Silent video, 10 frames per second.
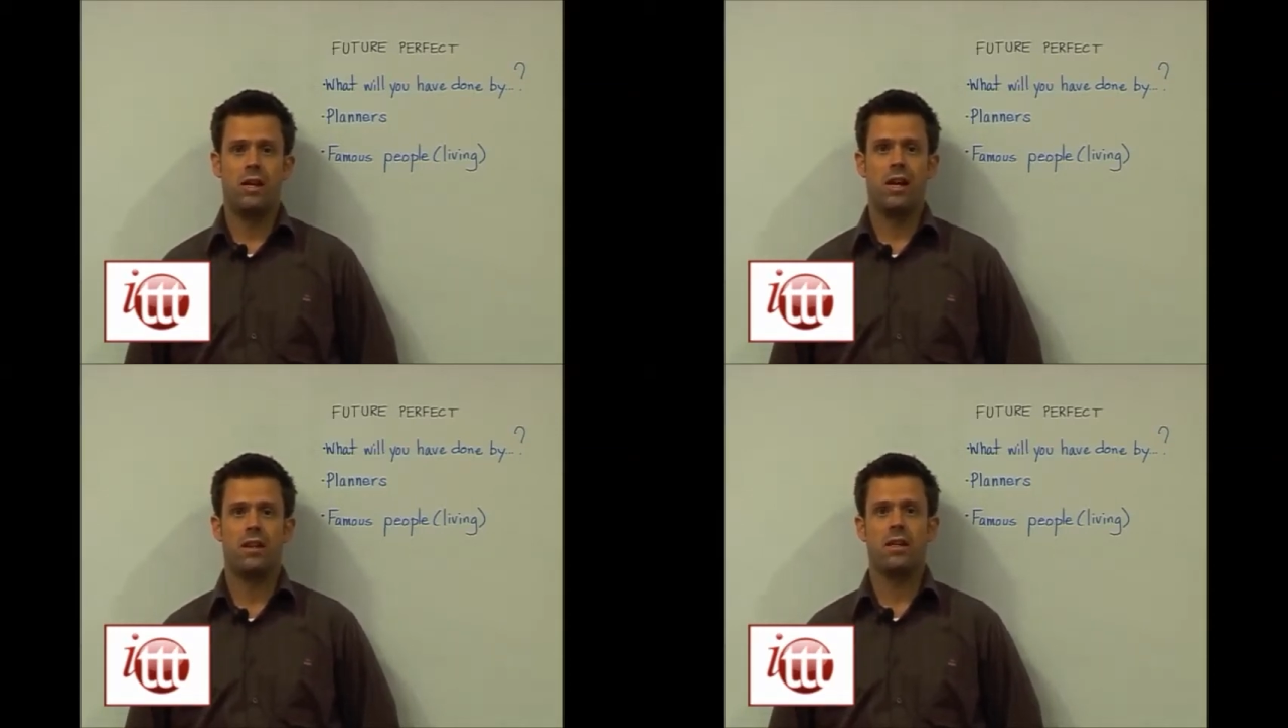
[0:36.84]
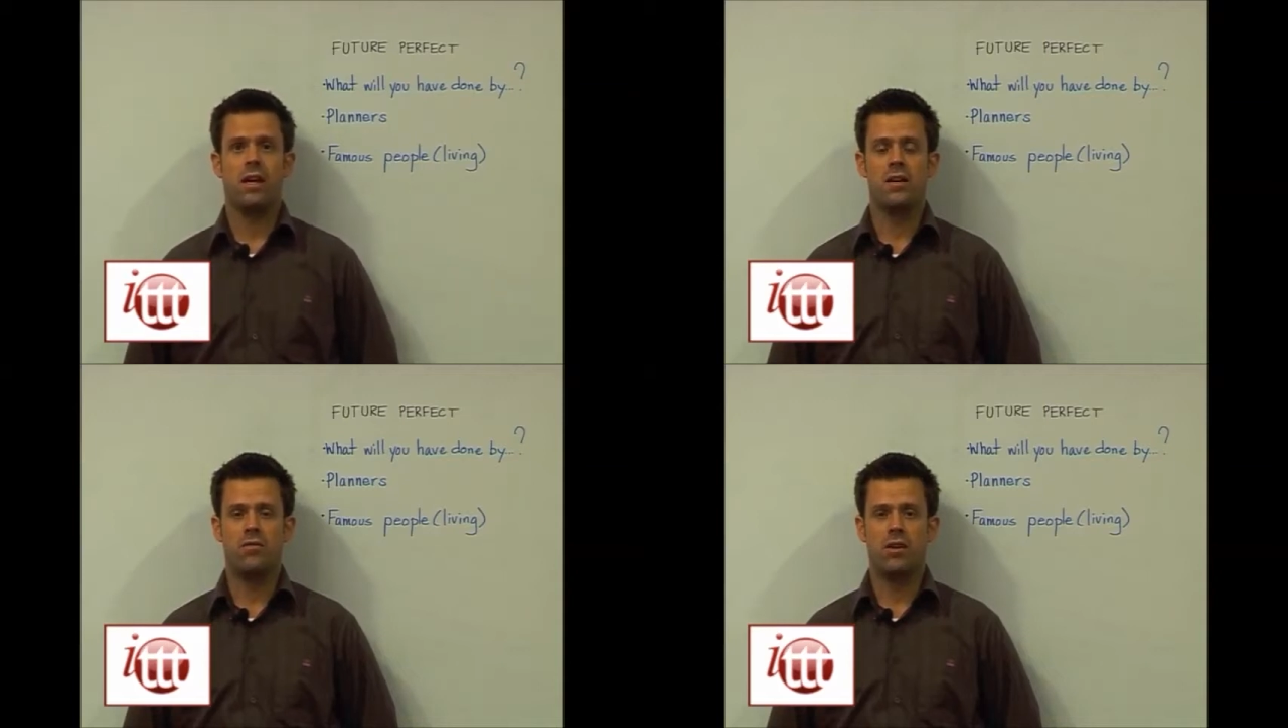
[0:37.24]
At the
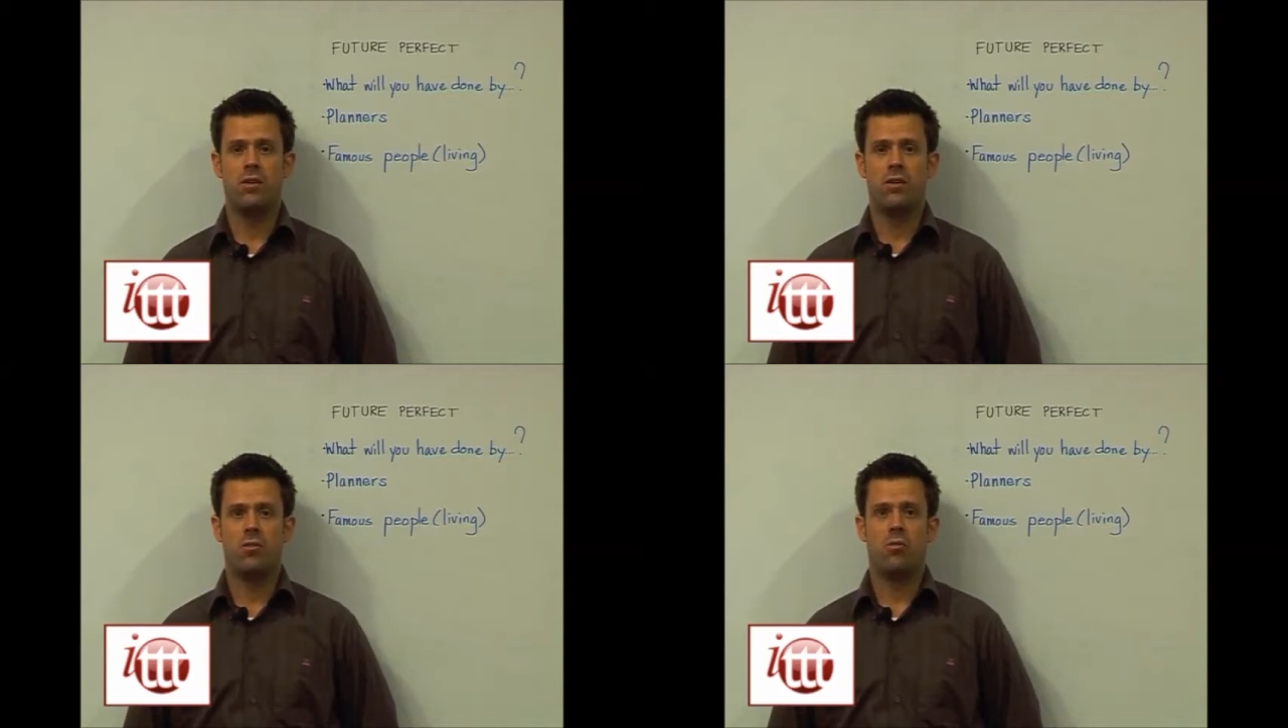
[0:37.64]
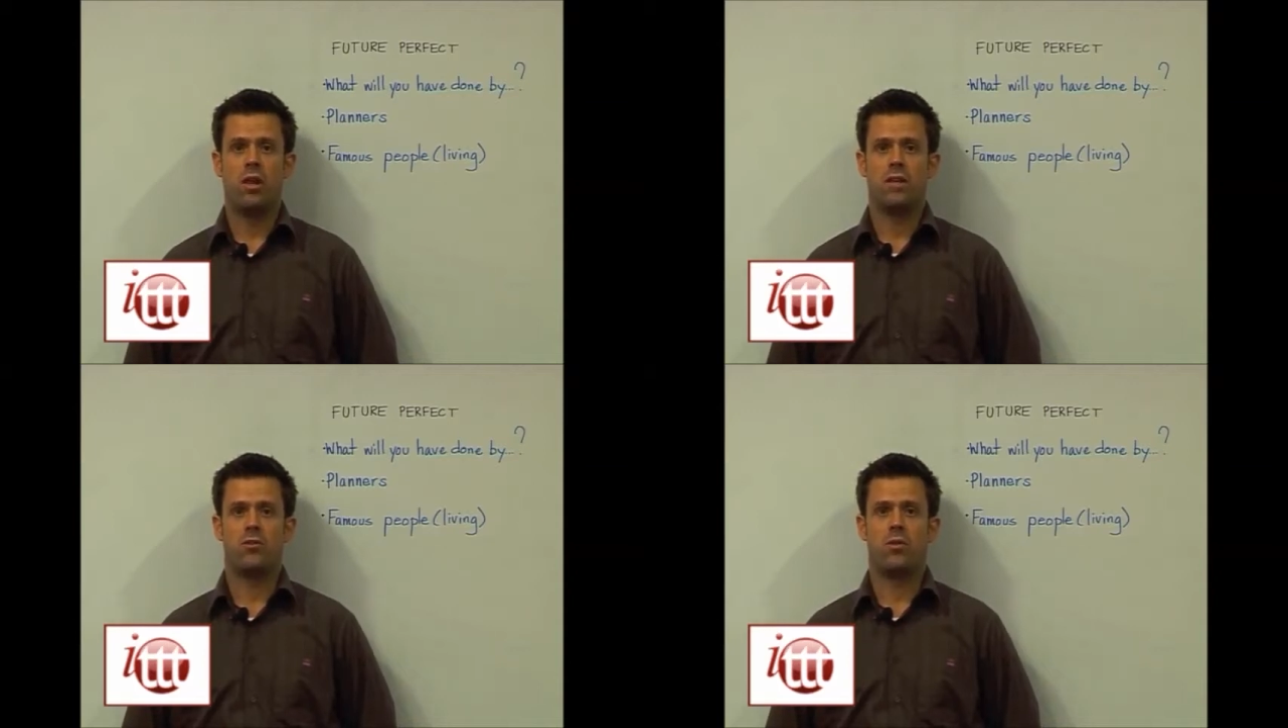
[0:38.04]
end of it, we'll
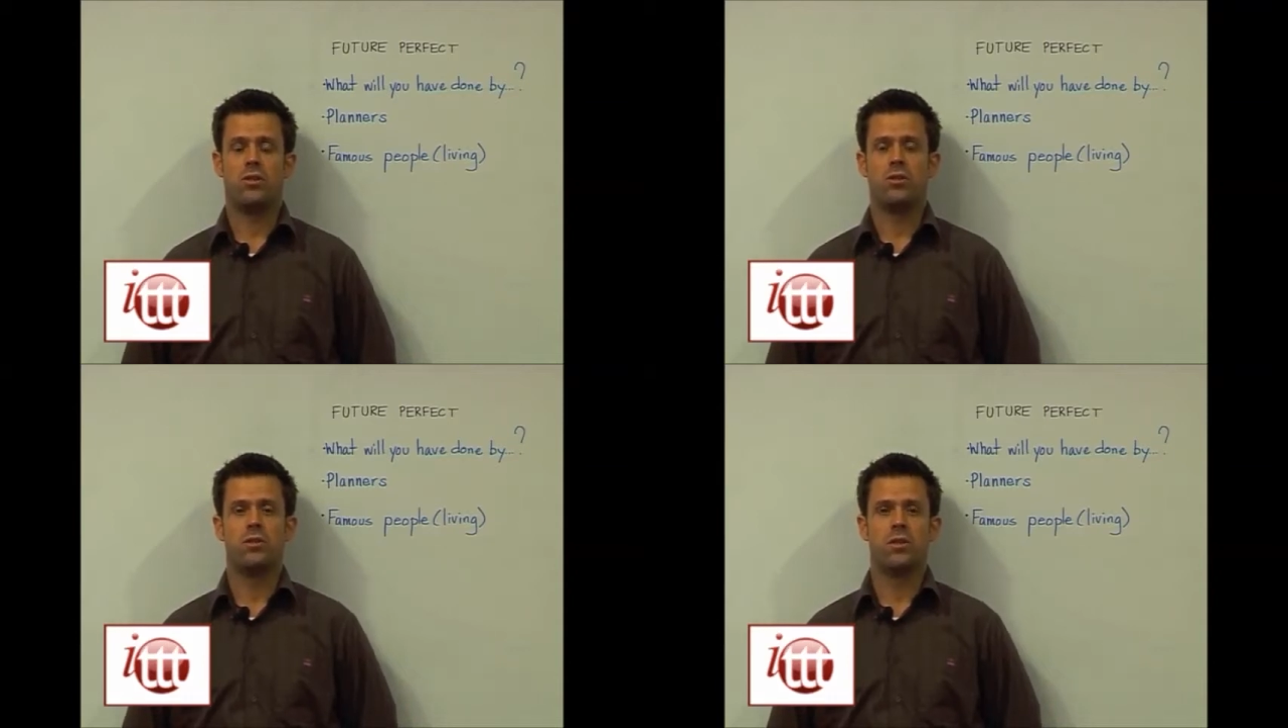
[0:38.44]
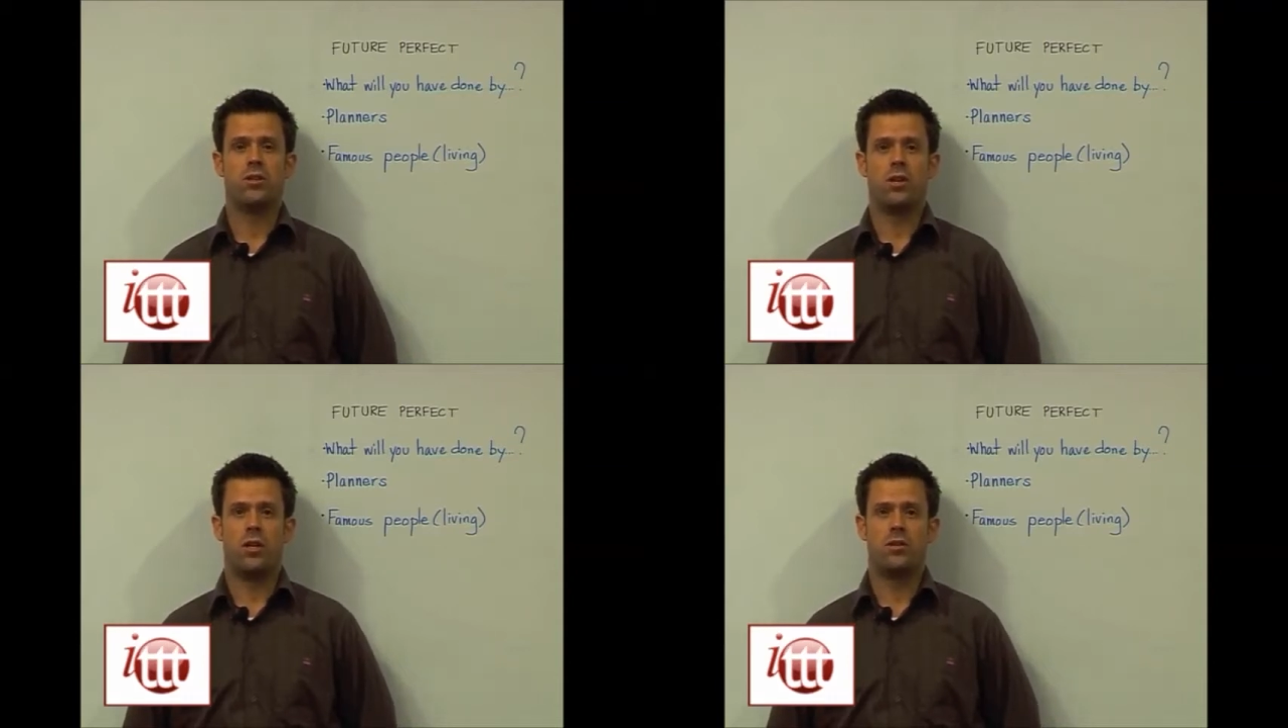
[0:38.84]
ask questions
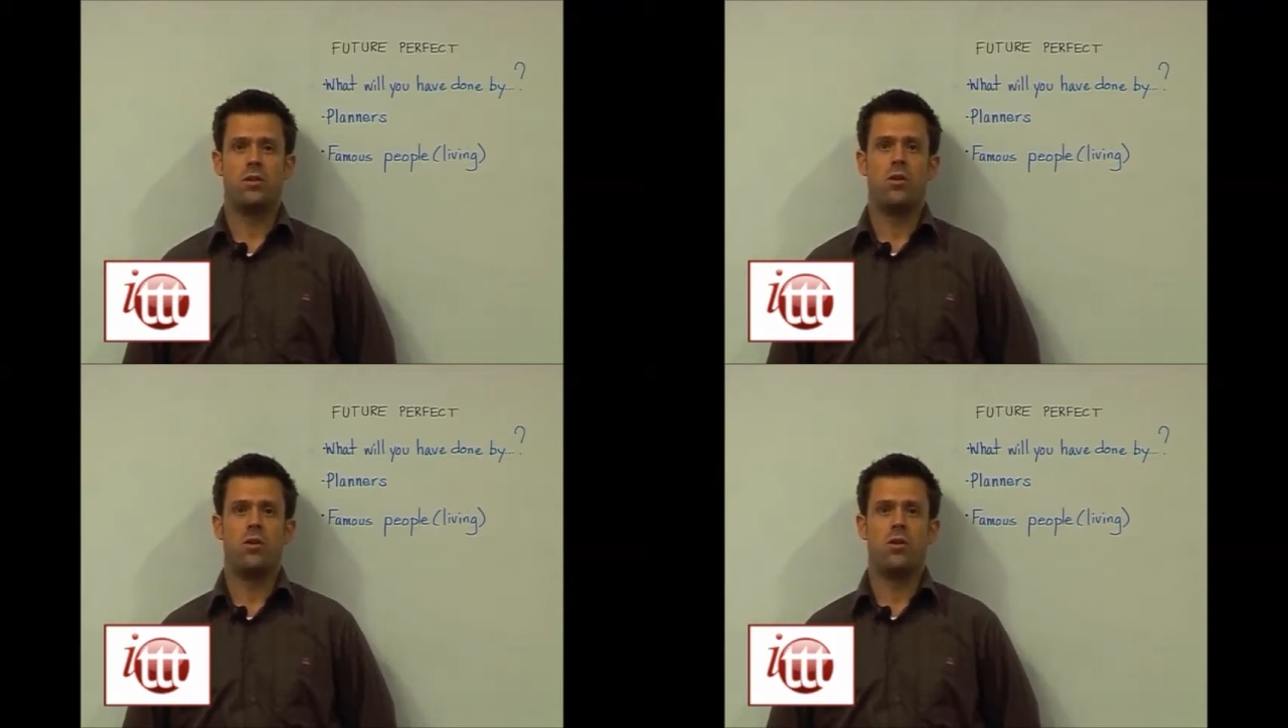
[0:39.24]
such as,